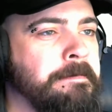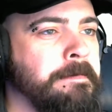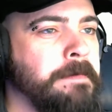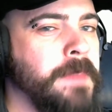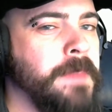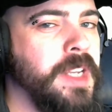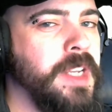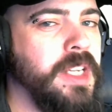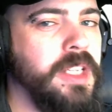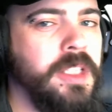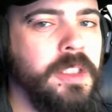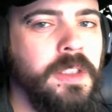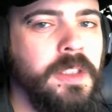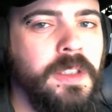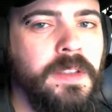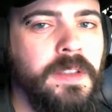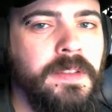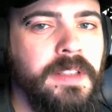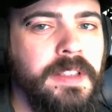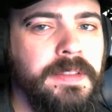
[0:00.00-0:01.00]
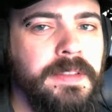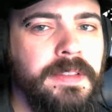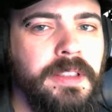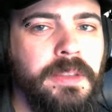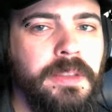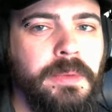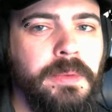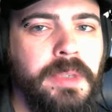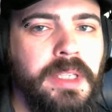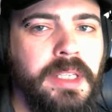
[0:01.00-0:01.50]
conservative as
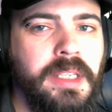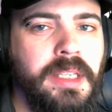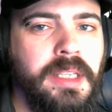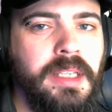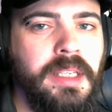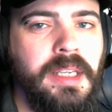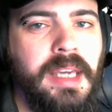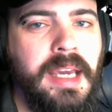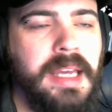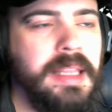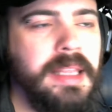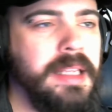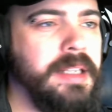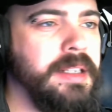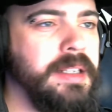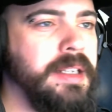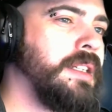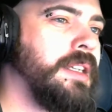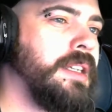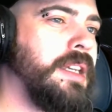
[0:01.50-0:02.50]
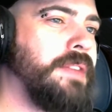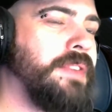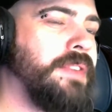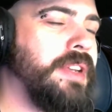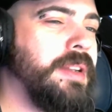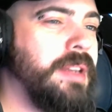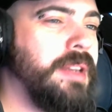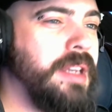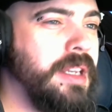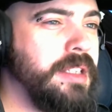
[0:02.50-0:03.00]
we can there and give
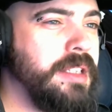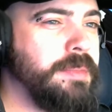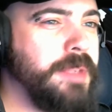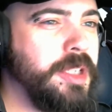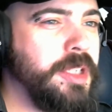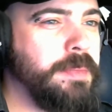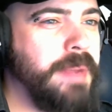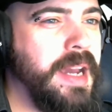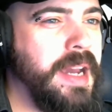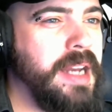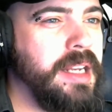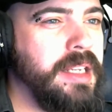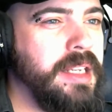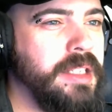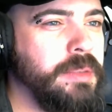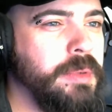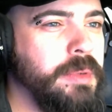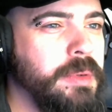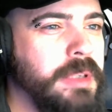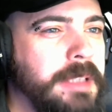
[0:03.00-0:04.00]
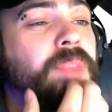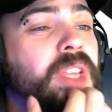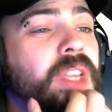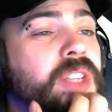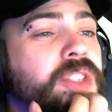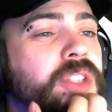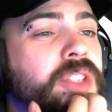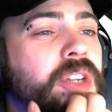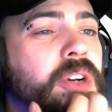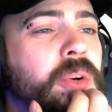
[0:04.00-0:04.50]
it as much padding as we want.
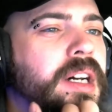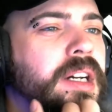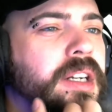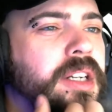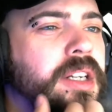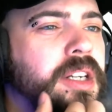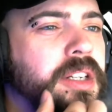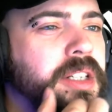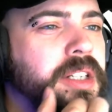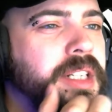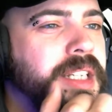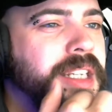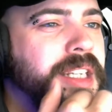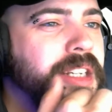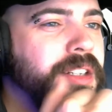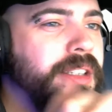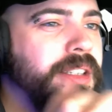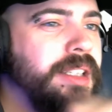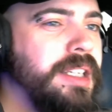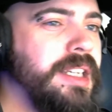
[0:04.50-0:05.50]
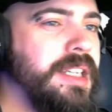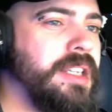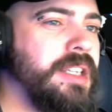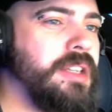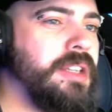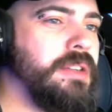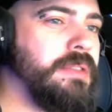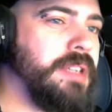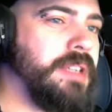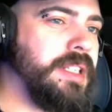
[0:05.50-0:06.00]
So current yearly
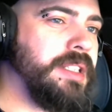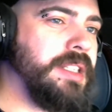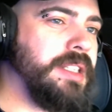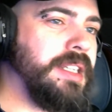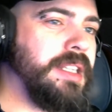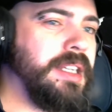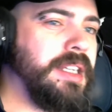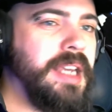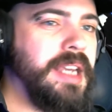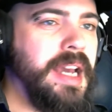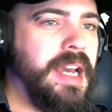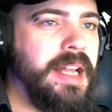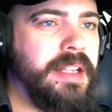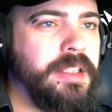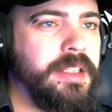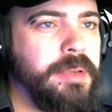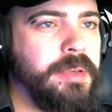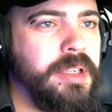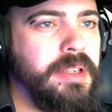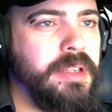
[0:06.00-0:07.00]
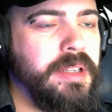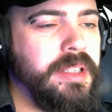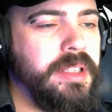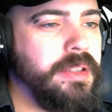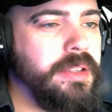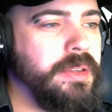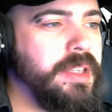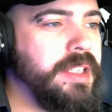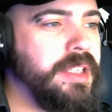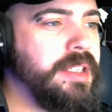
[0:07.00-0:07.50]
units and then gallons per unit. So
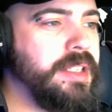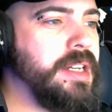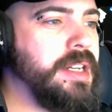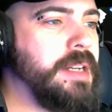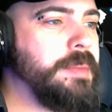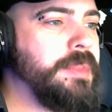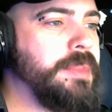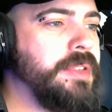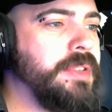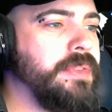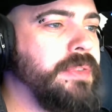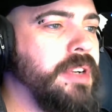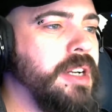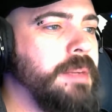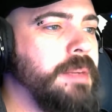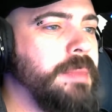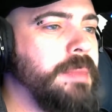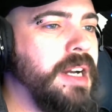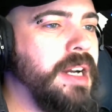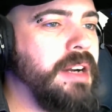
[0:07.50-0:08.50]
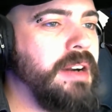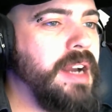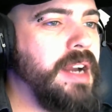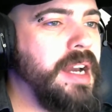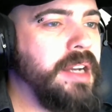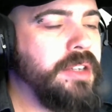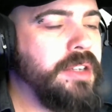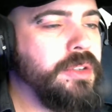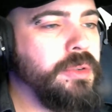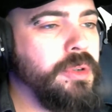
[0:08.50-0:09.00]
this comes from our
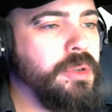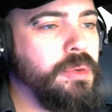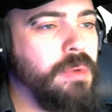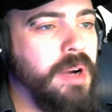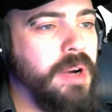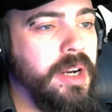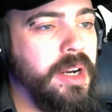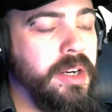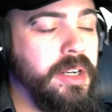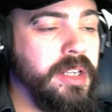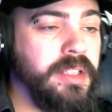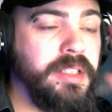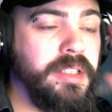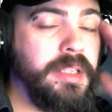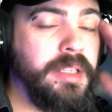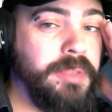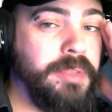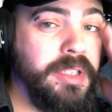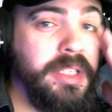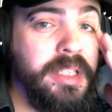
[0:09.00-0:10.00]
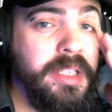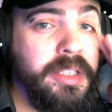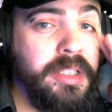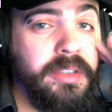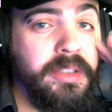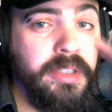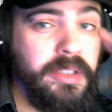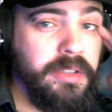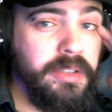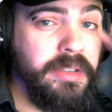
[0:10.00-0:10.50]
actual water consumption
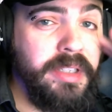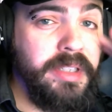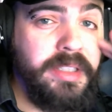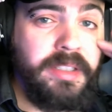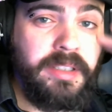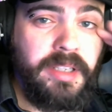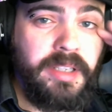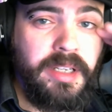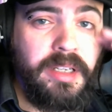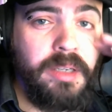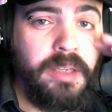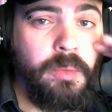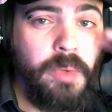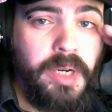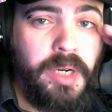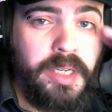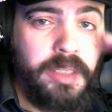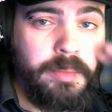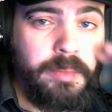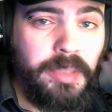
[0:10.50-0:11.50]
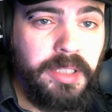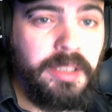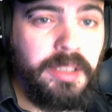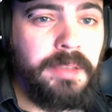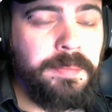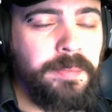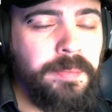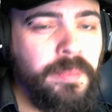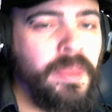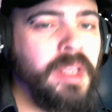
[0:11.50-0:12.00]
history. So this is on our water bill.
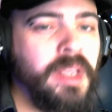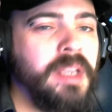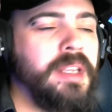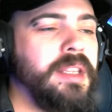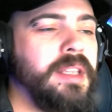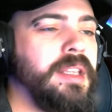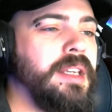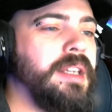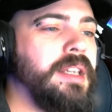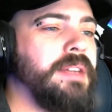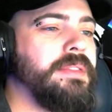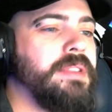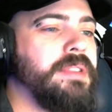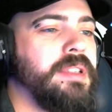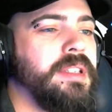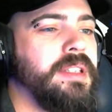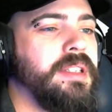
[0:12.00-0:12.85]
They give us this